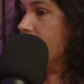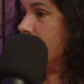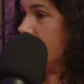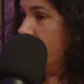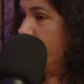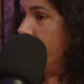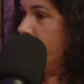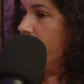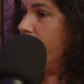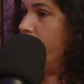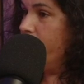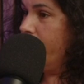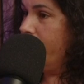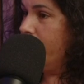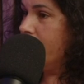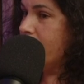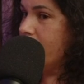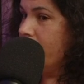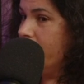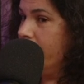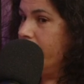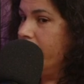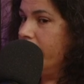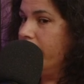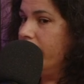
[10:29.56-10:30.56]
some of them went
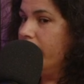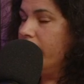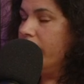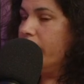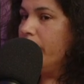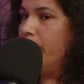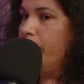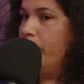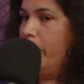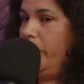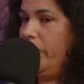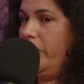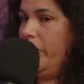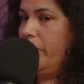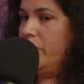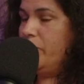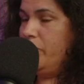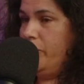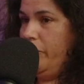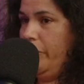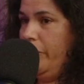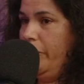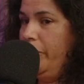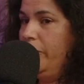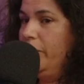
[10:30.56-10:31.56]
down the product
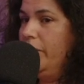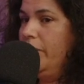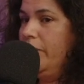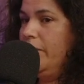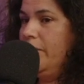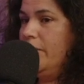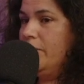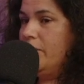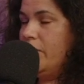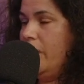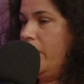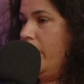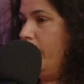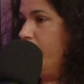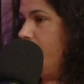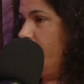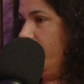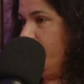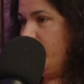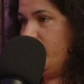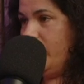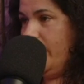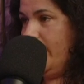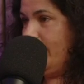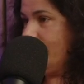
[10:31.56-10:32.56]
route. So a couple
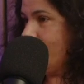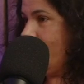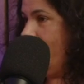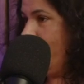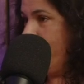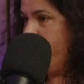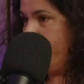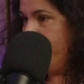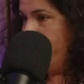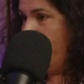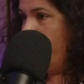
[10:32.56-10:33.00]
like GSK and